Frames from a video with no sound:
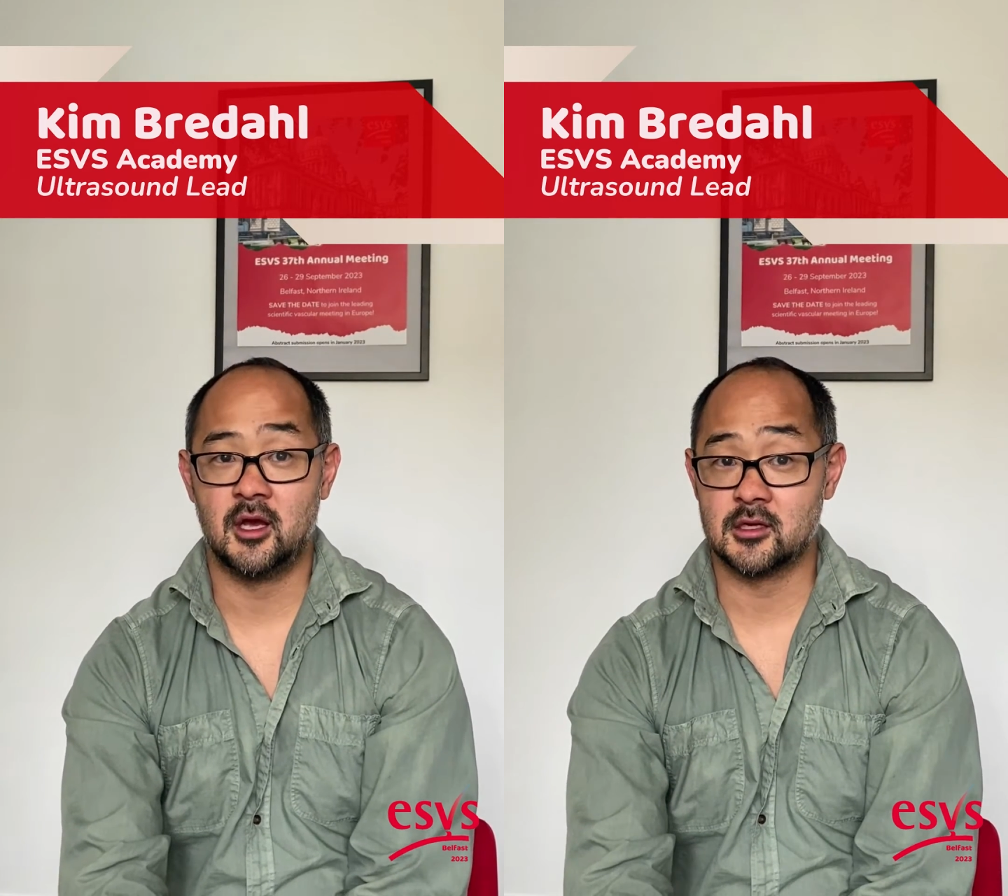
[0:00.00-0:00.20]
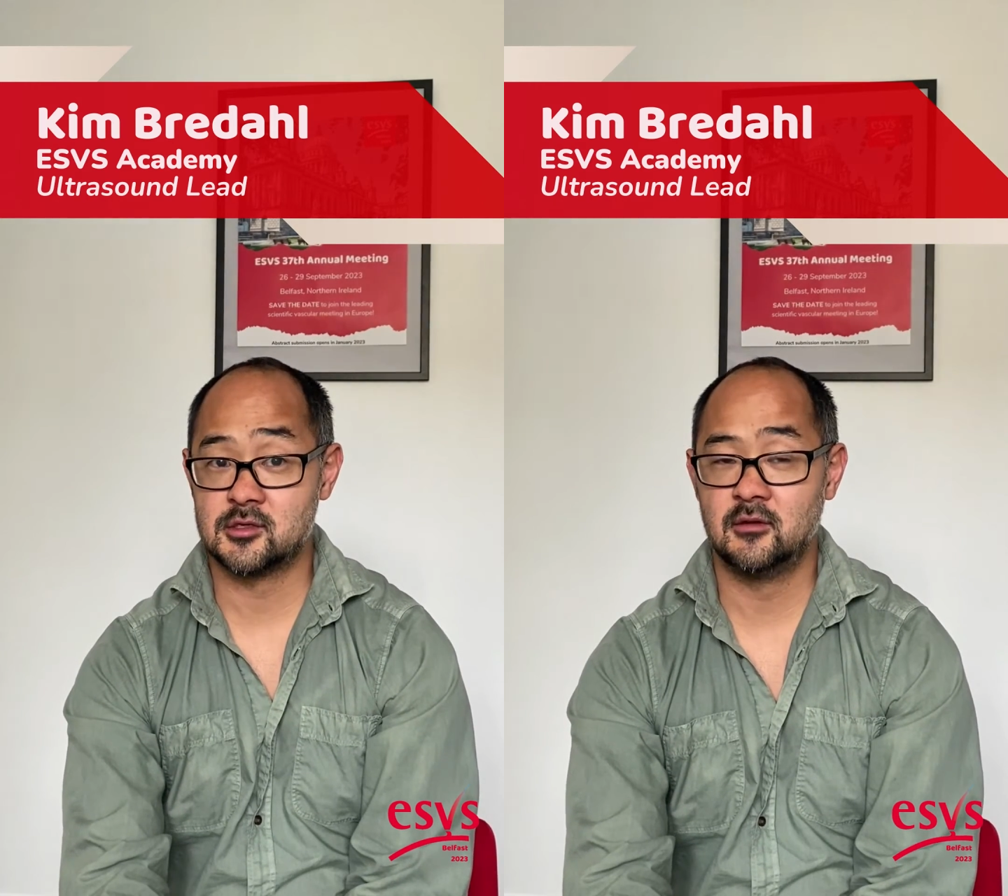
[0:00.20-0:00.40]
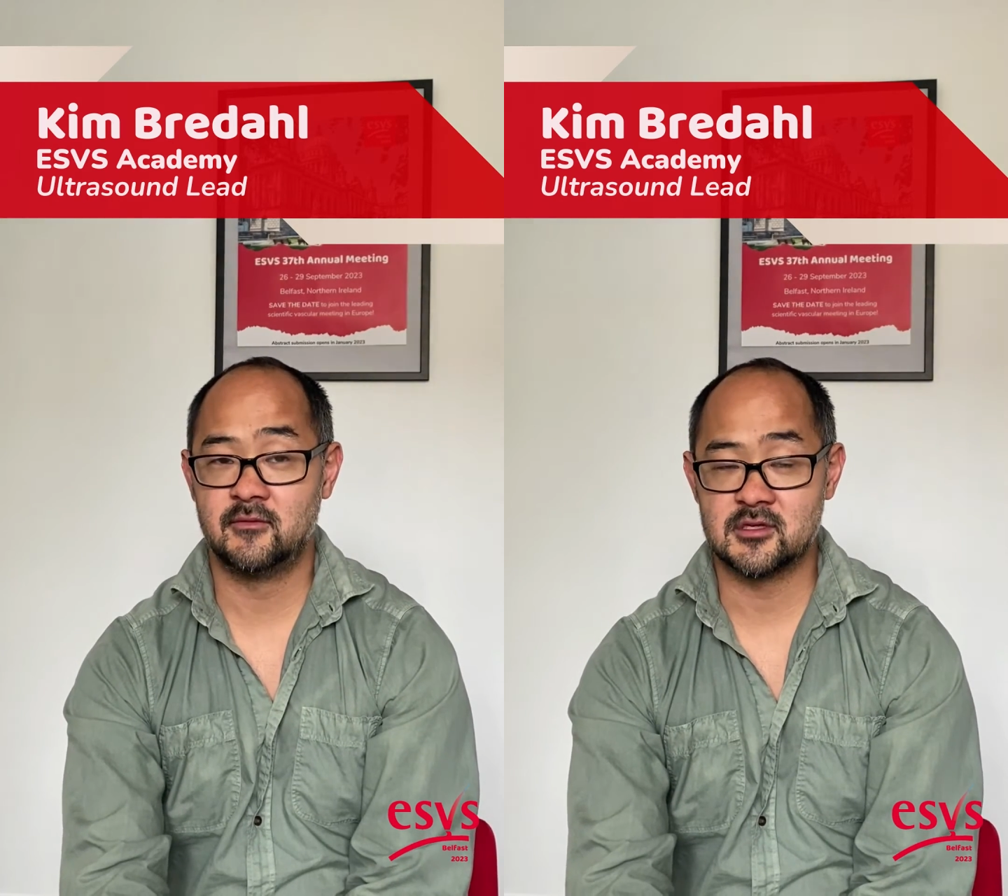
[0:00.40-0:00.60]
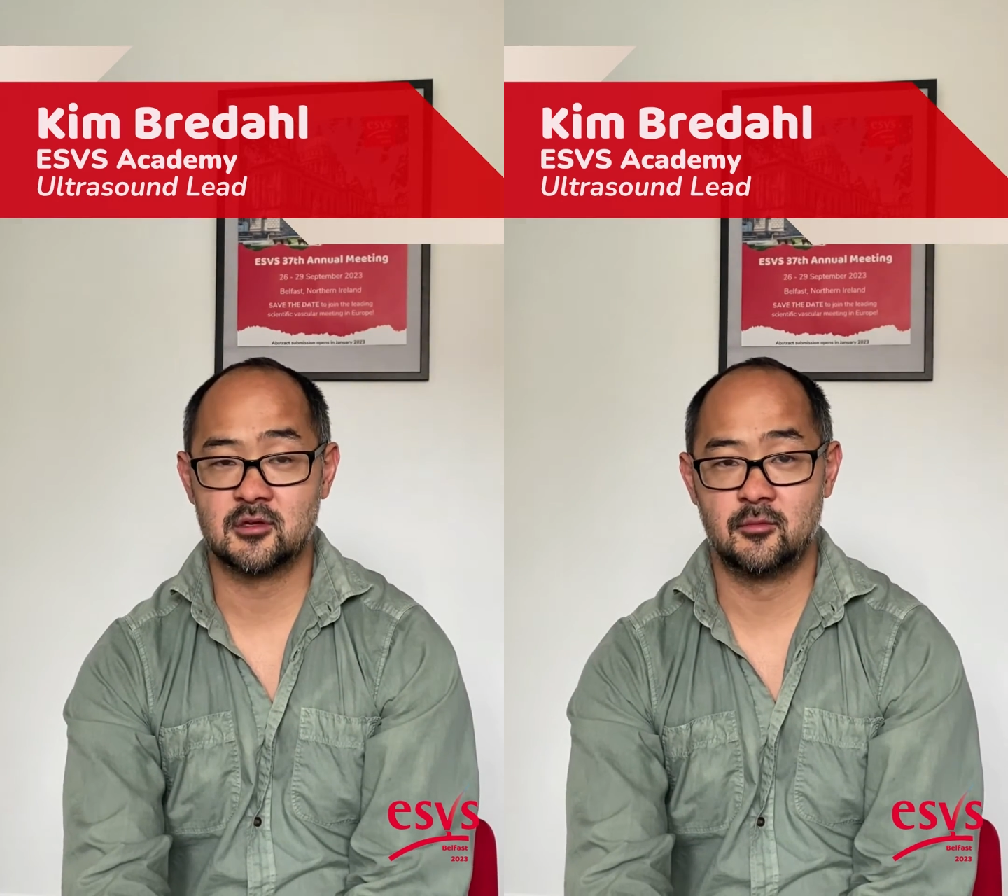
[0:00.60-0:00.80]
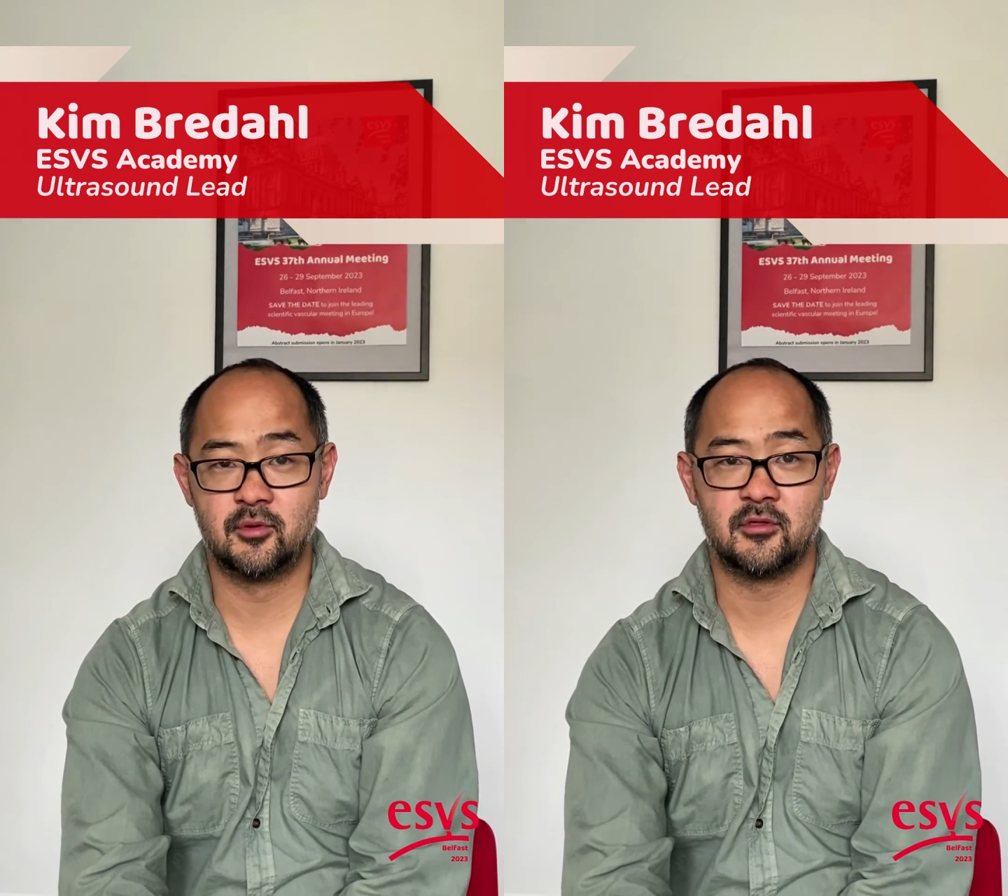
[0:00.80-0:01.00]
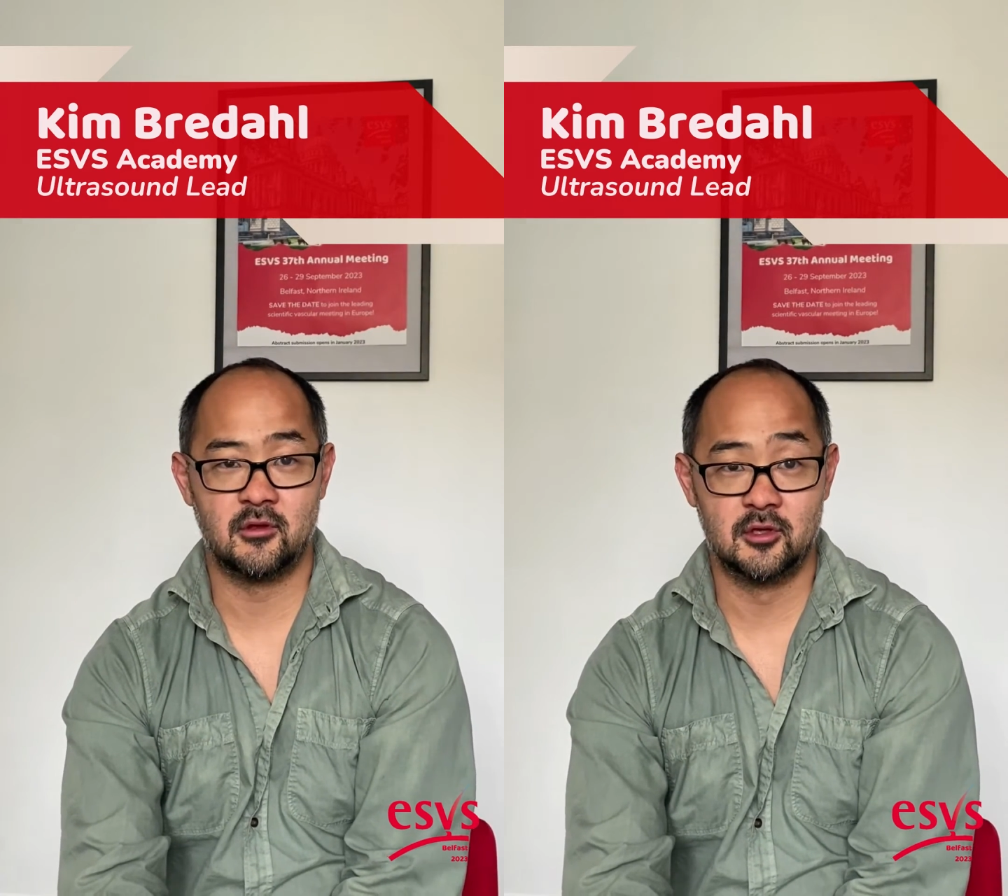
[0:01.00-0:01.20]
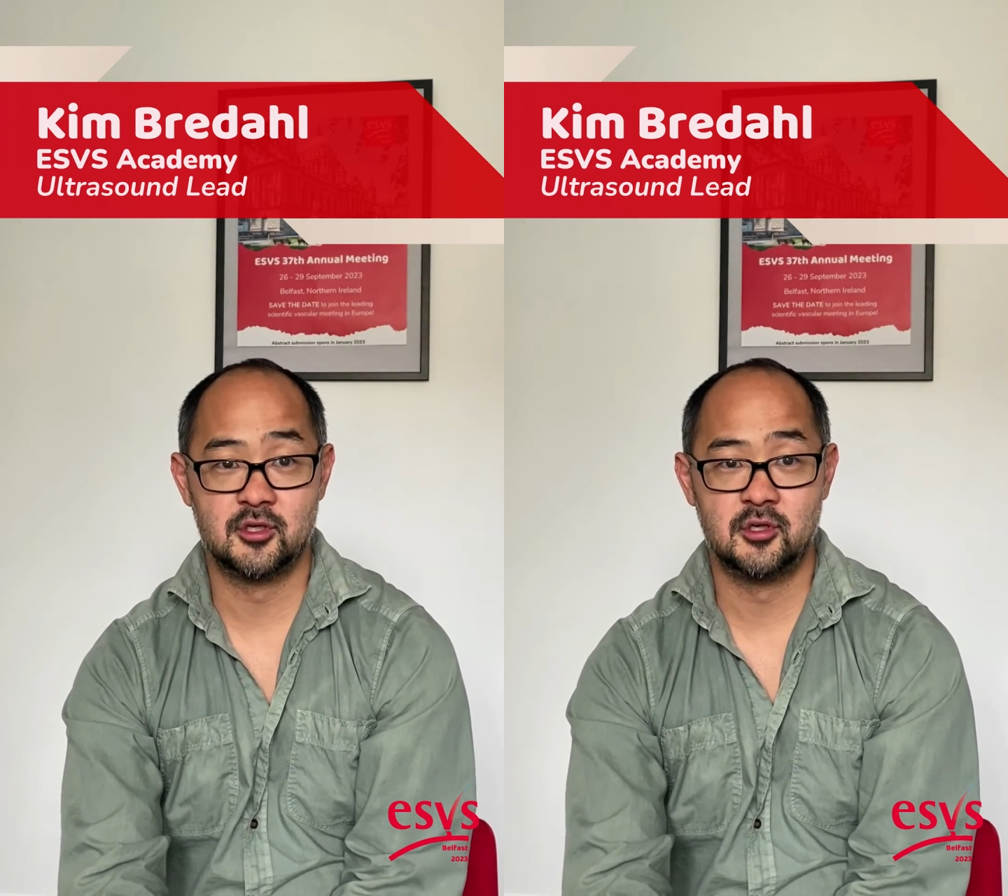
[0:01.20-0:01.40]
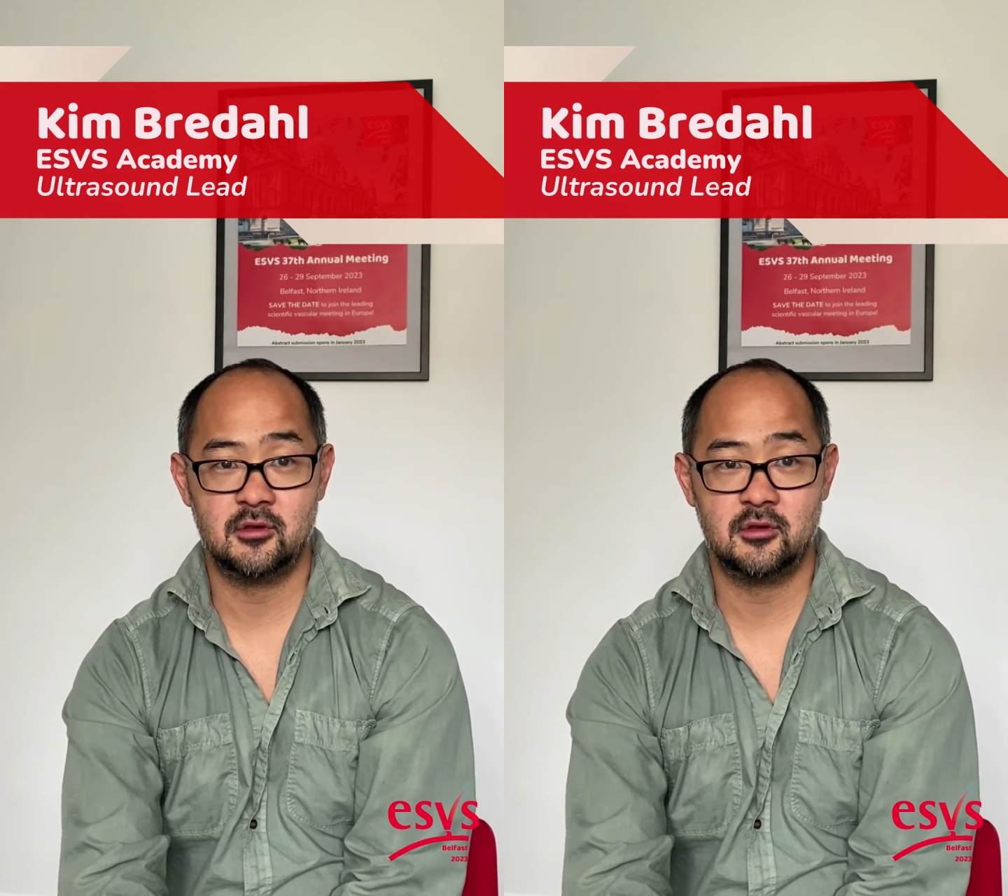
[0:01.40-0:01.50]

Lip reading: actual vascular pathology